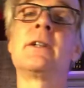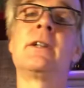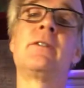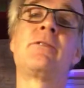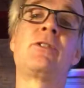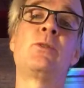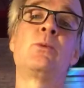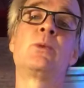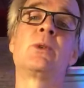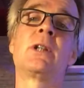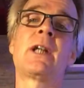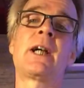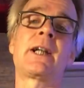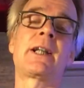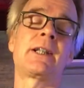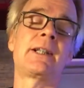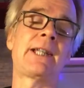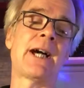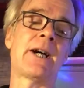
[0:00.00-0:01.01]
if you would like
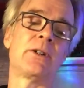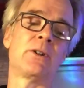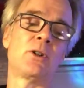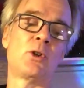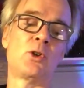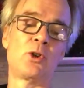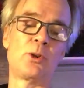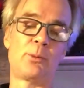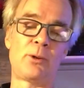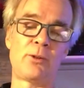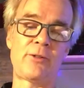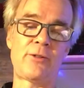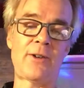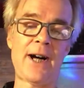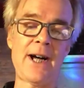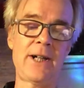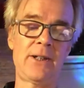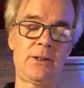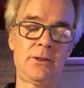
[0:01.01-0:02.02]
a downloadable
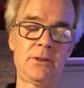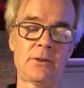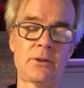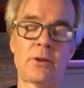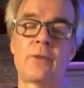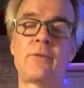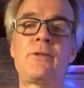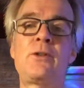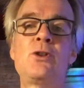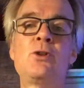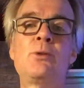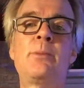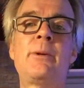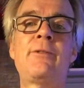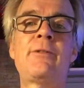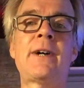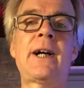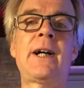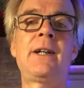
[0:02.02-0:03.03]
file or viewable
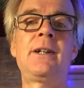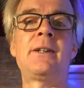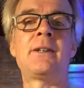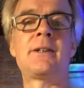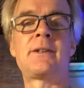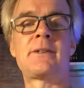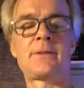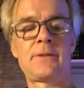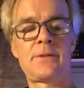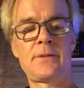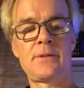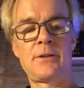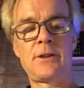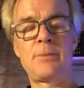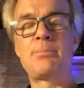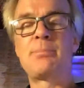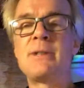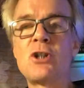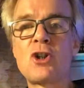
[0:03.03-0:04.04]
file,
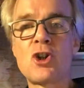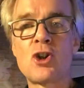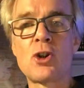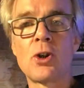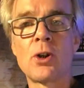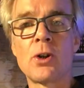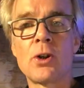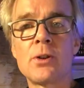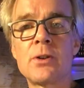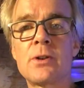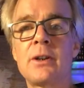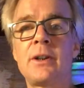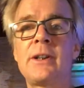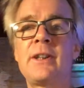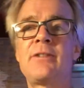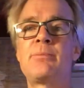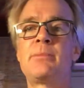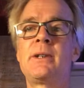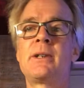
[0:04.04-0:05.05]
be sure to
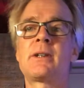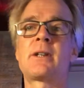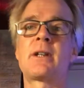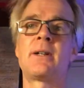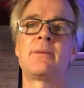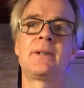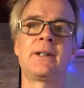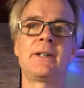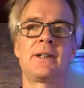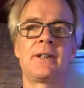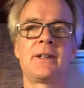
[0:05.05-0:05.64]
leave me a comment